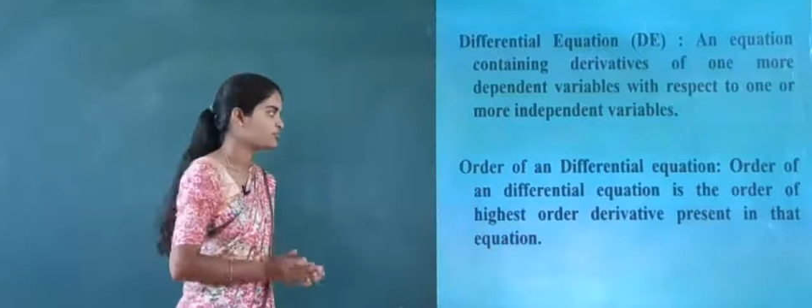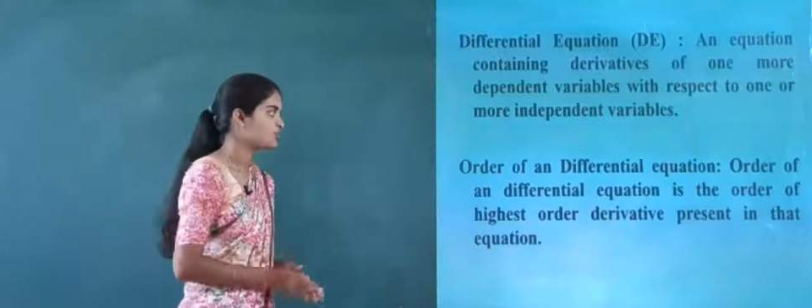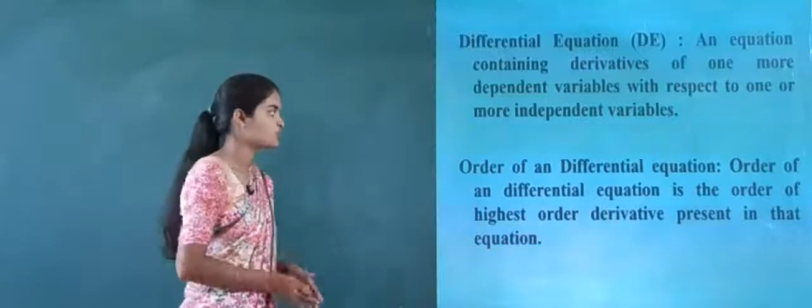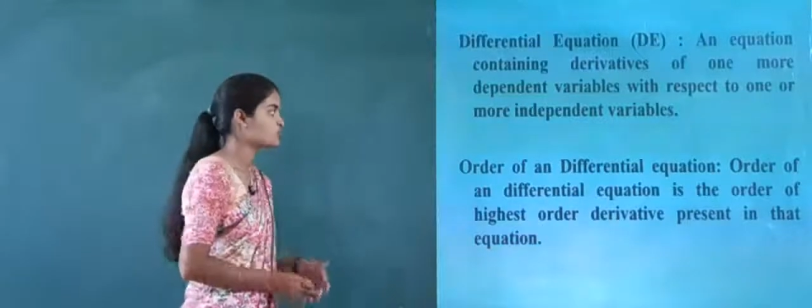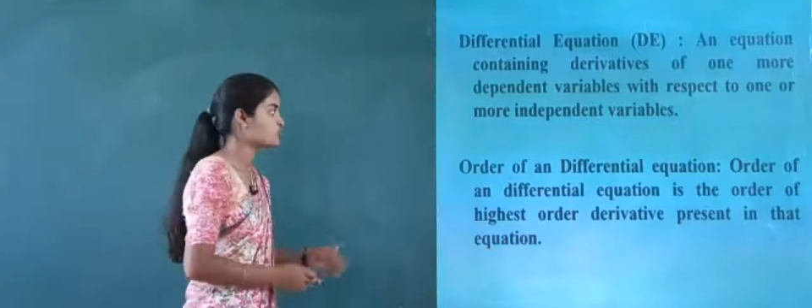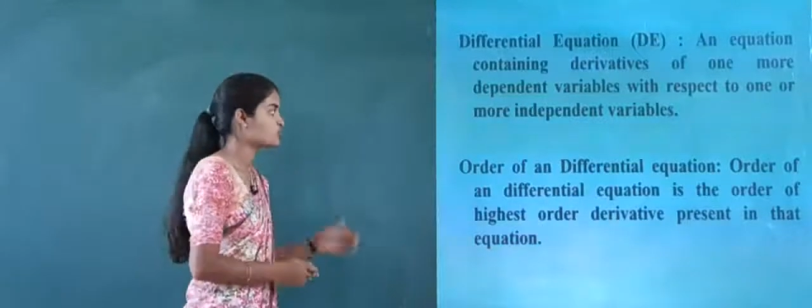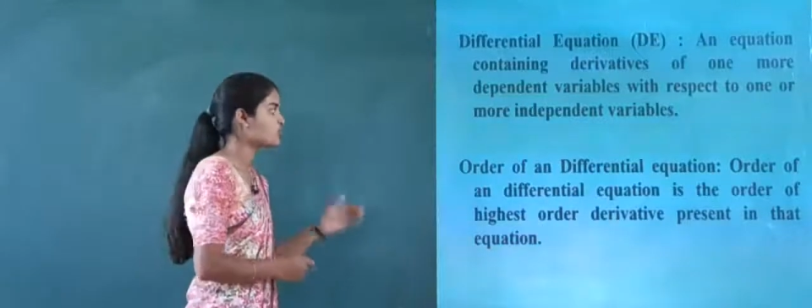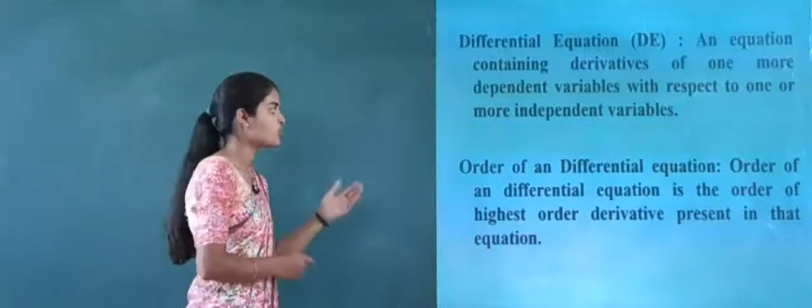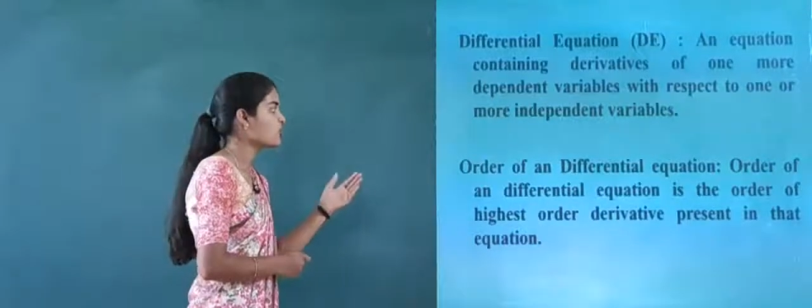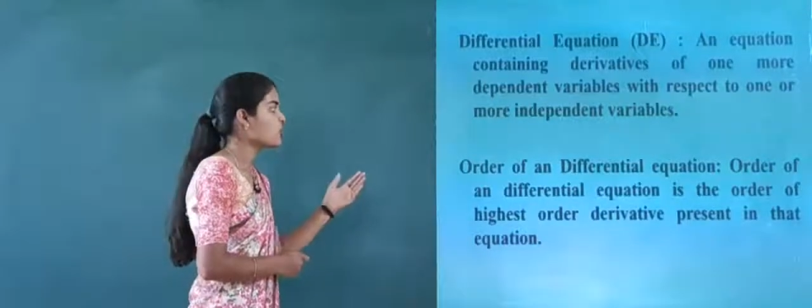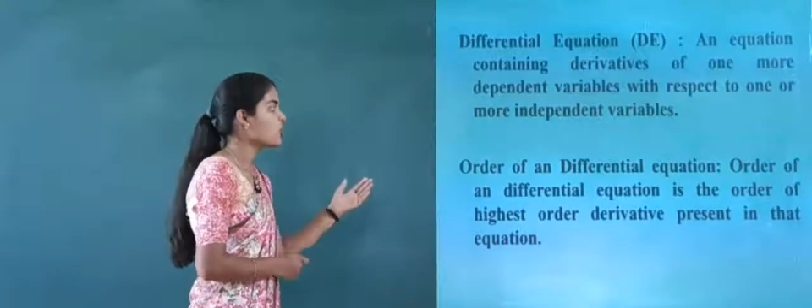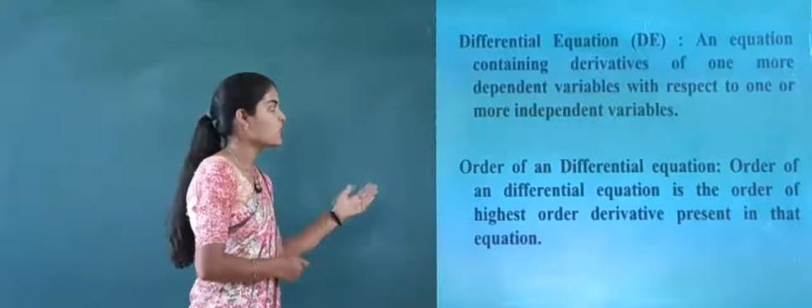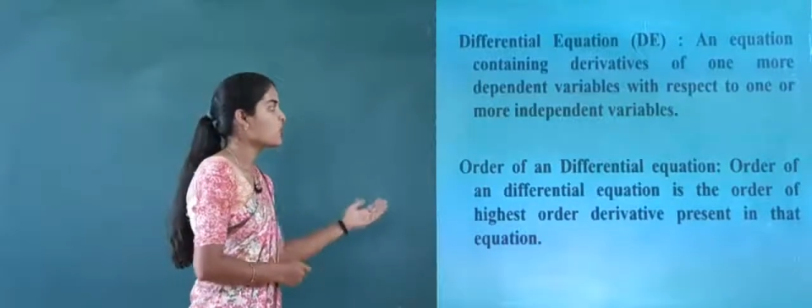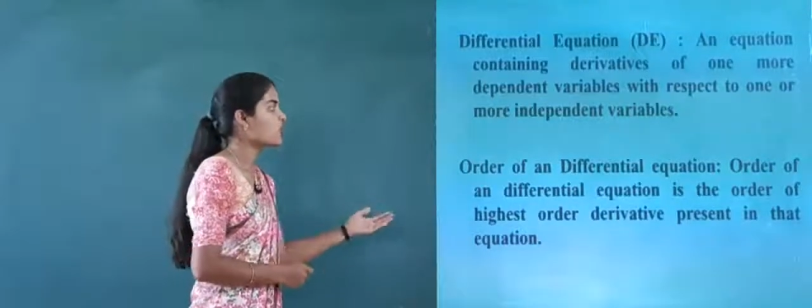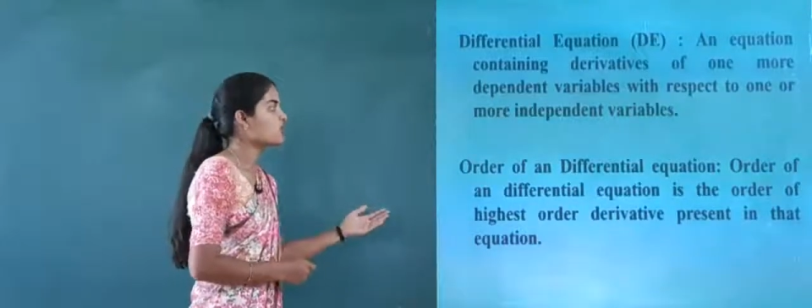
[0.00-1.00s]

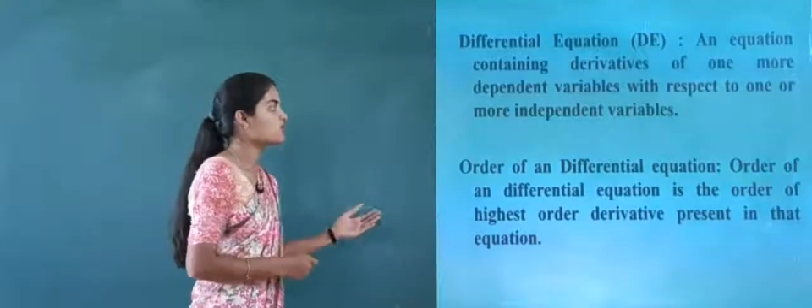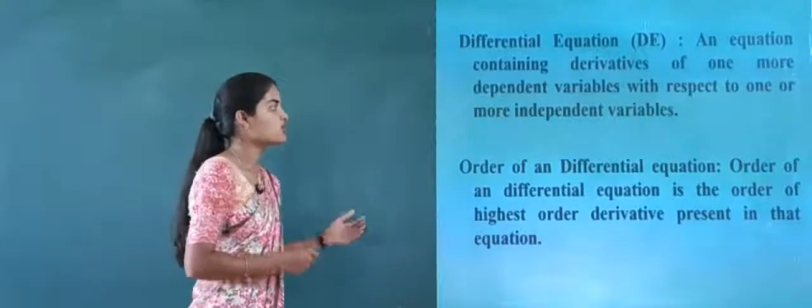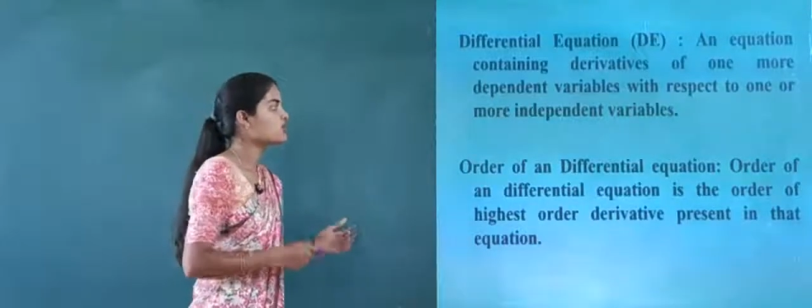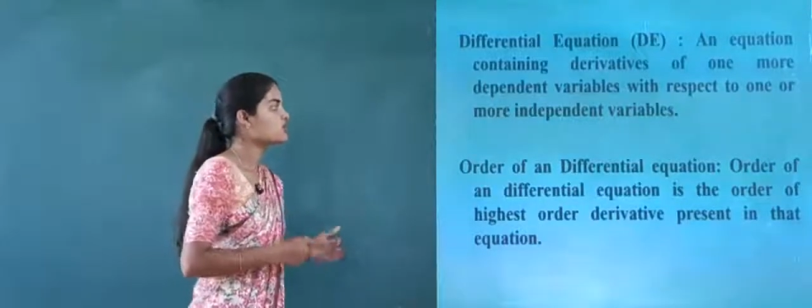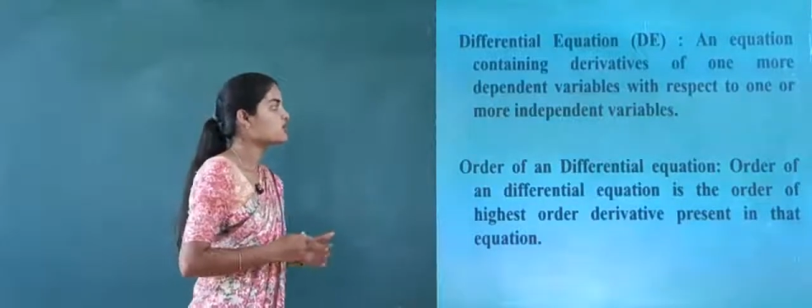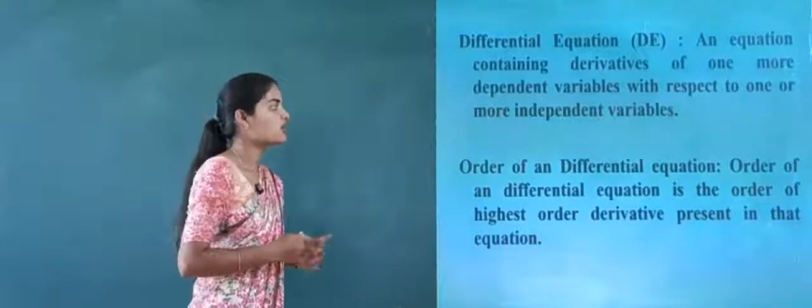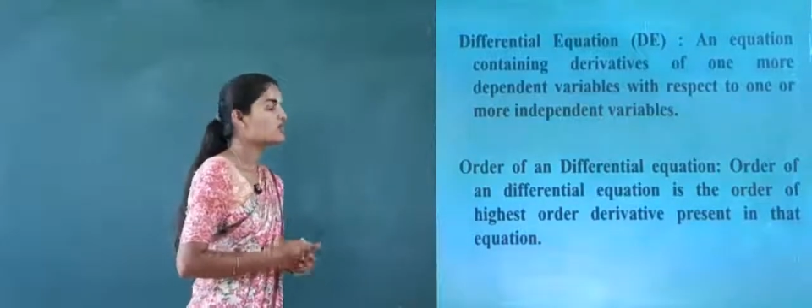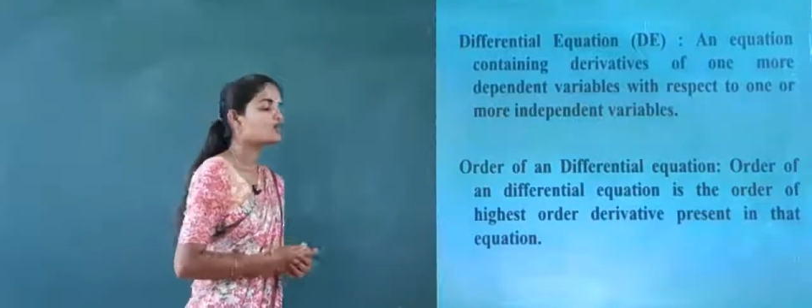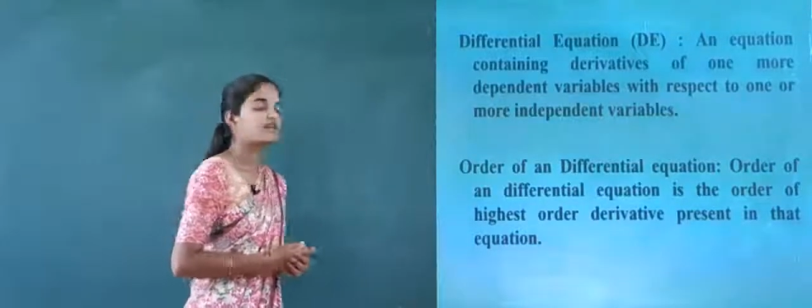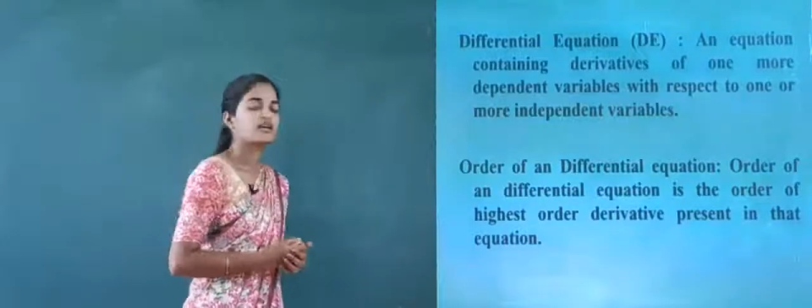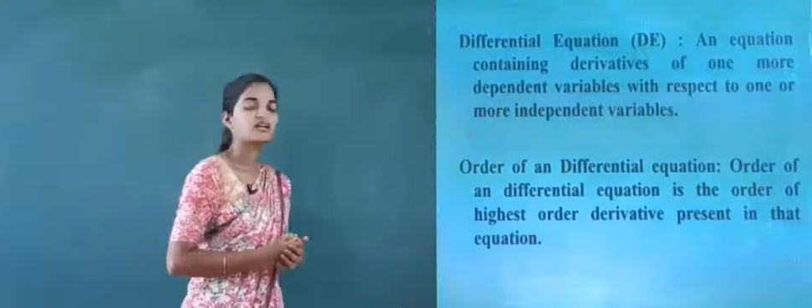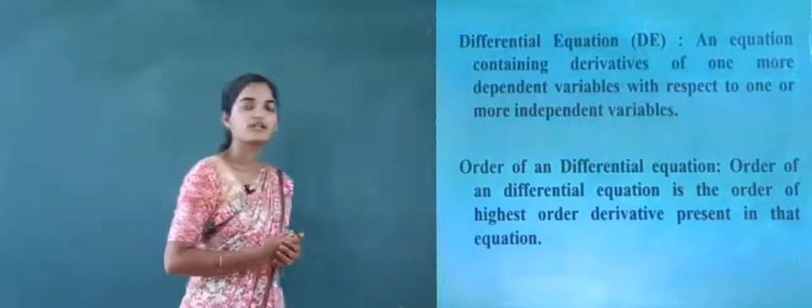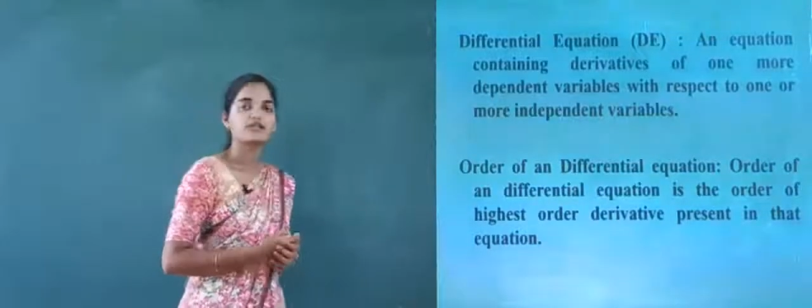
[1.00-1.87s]
So order of a